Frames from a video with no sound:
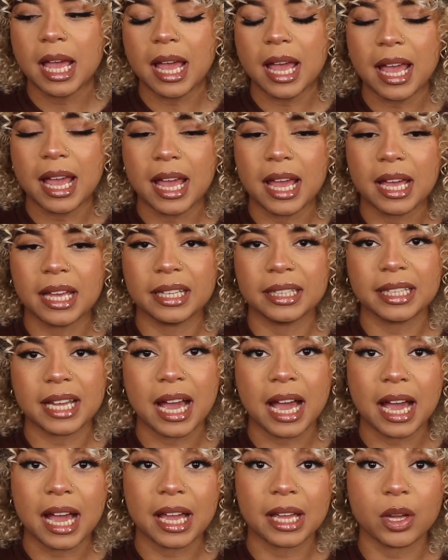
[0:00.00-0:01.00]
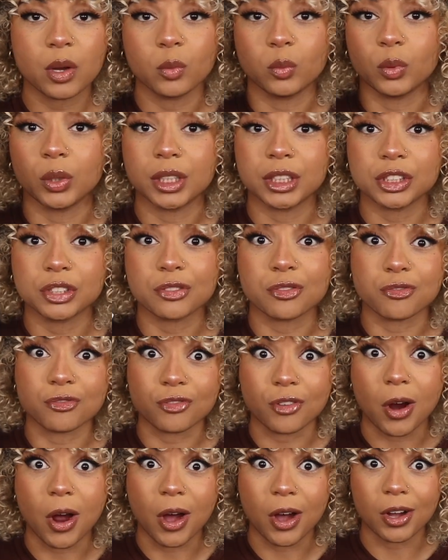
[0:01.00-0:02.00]
and I was
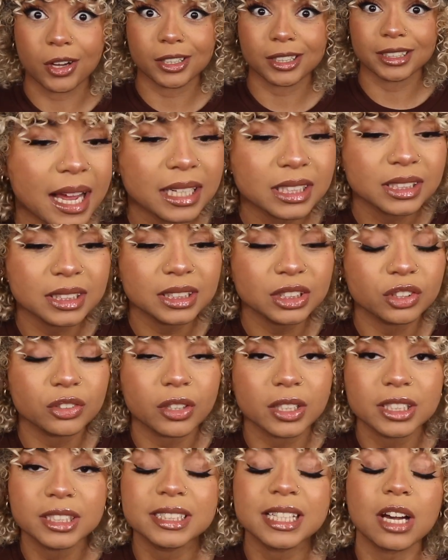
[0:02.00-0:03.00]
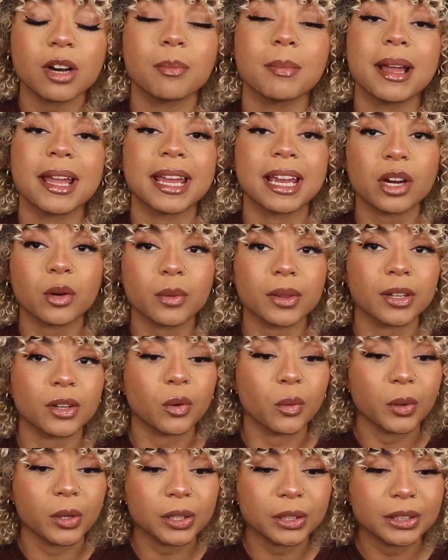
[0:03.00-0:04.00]
wrong. I actually scrunched out my hair with an
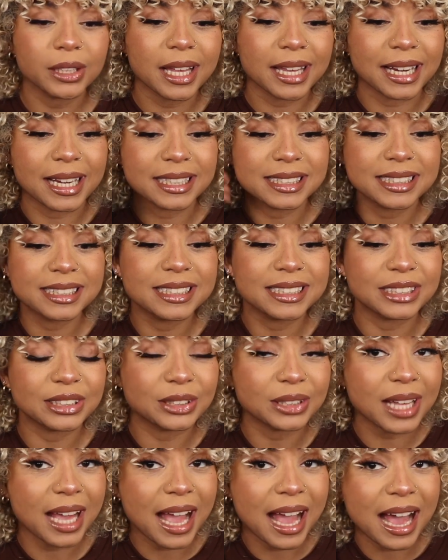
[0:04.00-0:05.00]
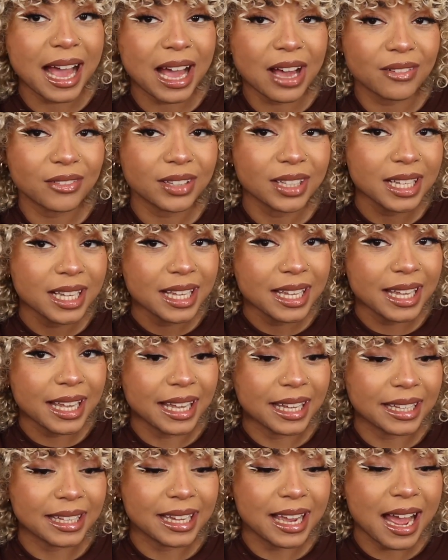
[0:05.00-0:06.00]
oil and I still have
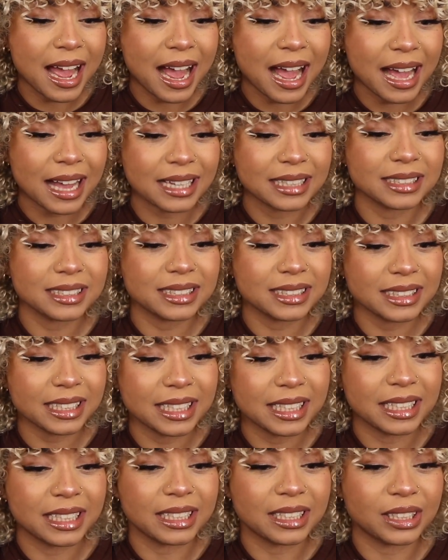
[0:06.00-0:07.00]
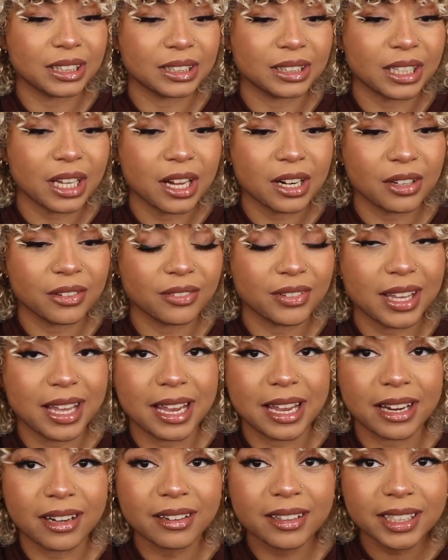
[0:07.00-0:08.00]
a cast in a lot of
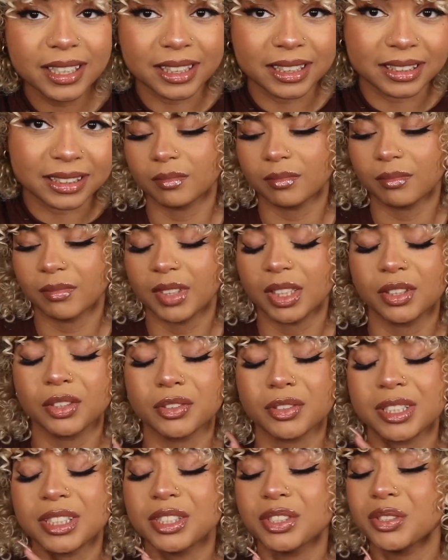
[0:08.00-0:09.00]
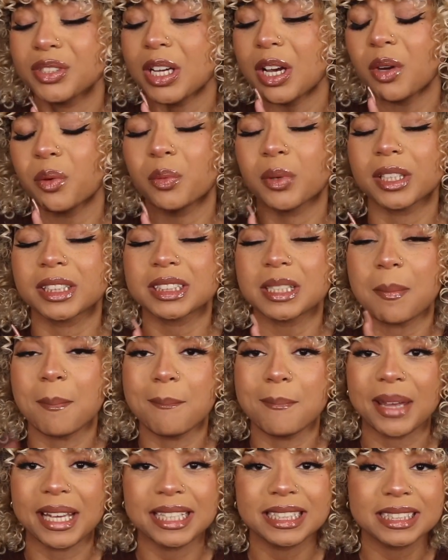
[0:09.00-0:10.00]
areas. So this gel worked
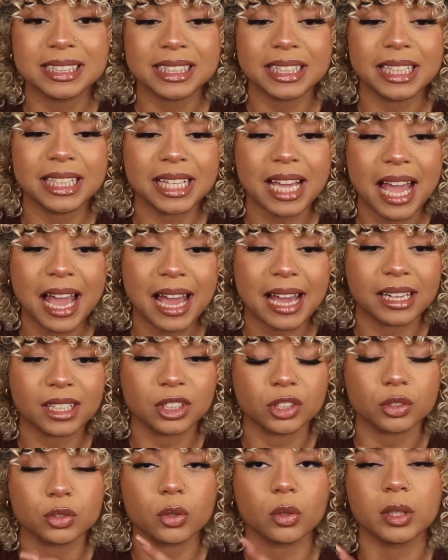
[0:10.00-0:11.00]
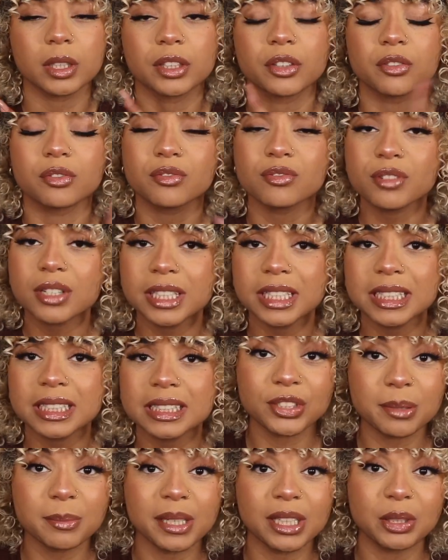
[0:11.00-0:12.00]
amazing at controlling the
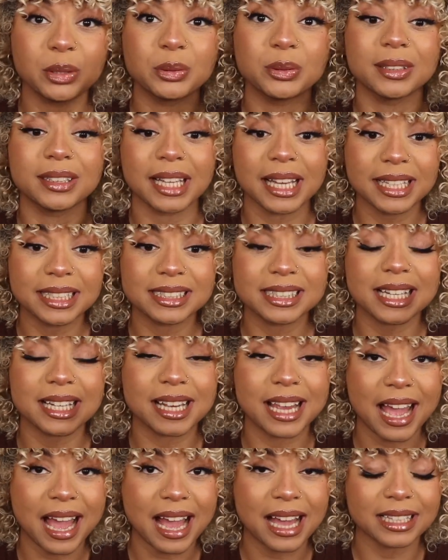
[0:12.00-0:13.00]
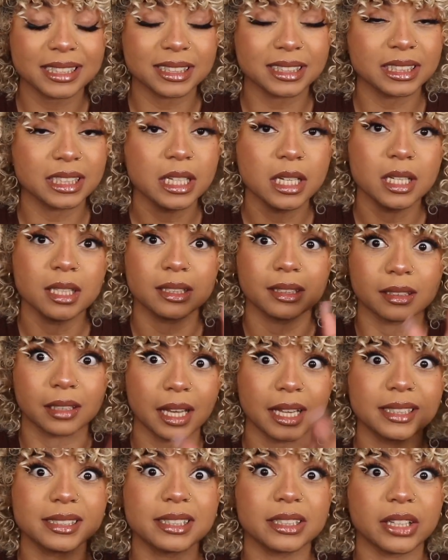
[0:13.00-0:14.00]
frizz. Somebody who likes that cast,
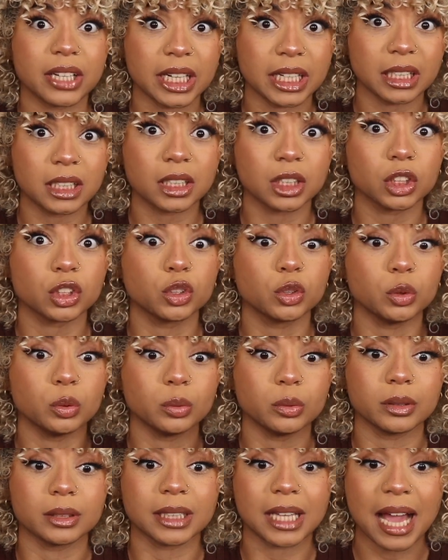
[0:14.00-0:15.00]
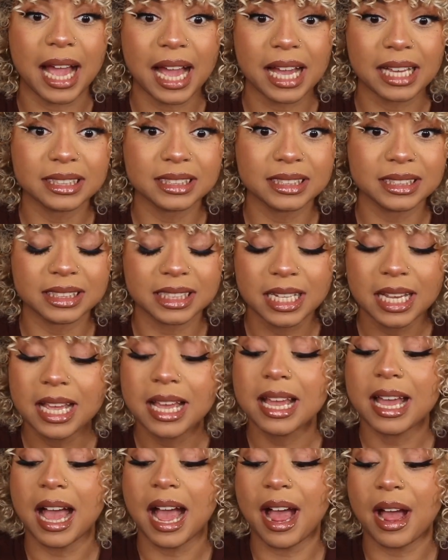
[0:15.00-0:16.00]
likes their hair to last,
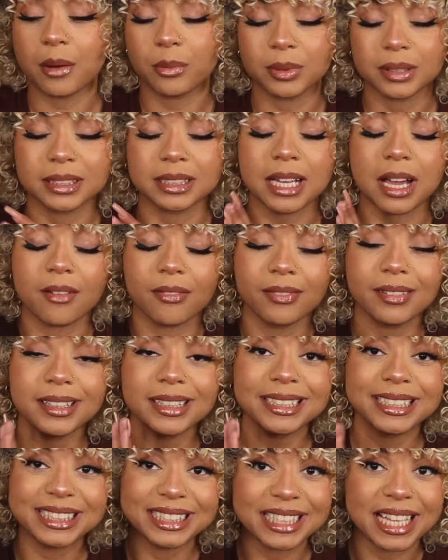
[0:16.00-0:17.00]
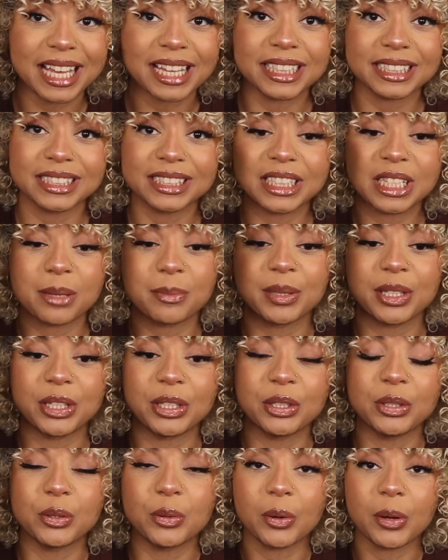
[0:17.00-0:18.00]
I would definitely say this is gonna be
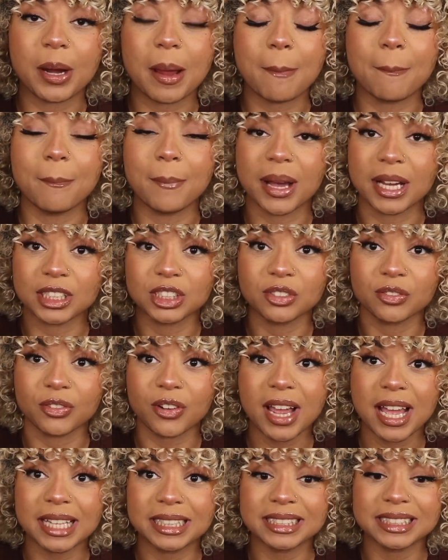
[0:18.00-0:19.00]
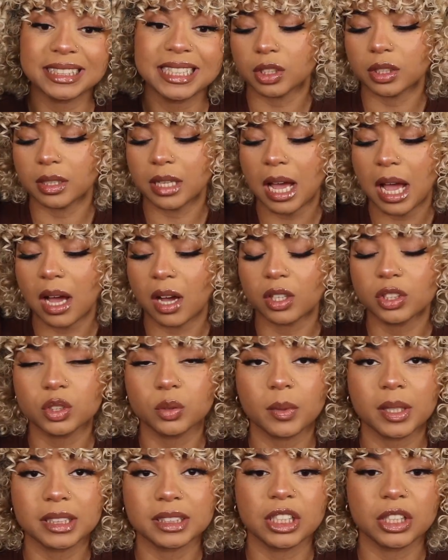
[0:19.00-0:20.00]
your best friend. I
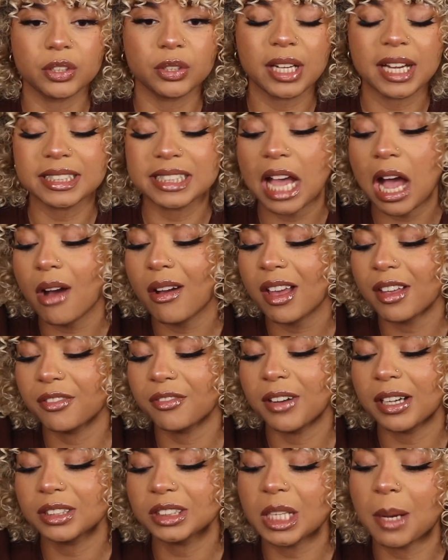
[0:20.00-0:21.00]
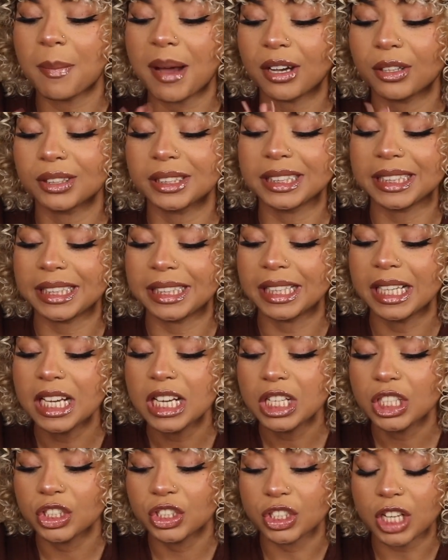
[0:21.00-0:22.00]
also want to tell you guys how I felt about the
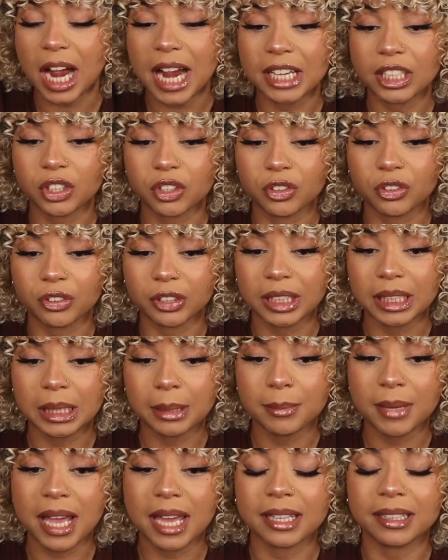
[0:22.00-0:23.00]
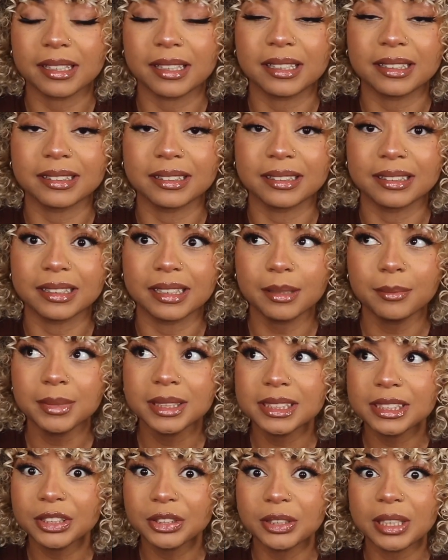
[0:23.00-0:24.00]
Shine Cream, and let
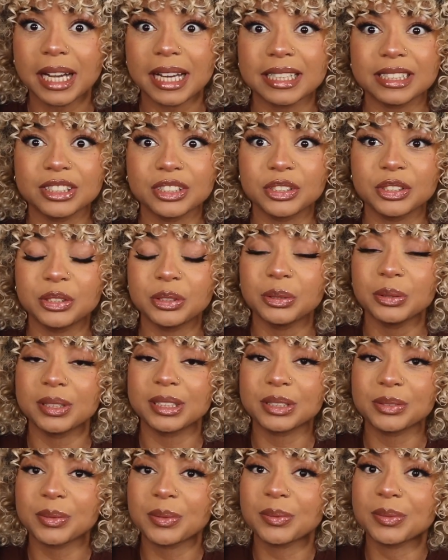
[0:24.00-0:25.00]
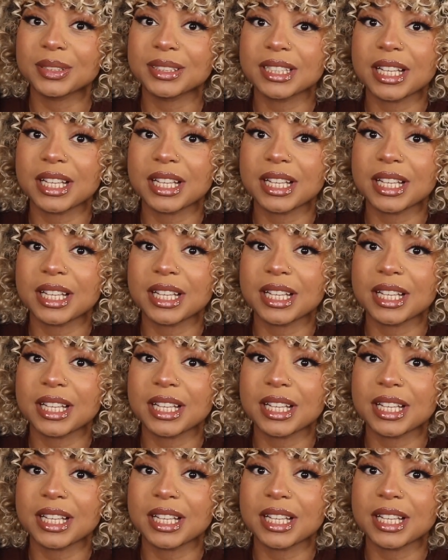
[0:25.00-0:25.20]
me tell you guys too, this one was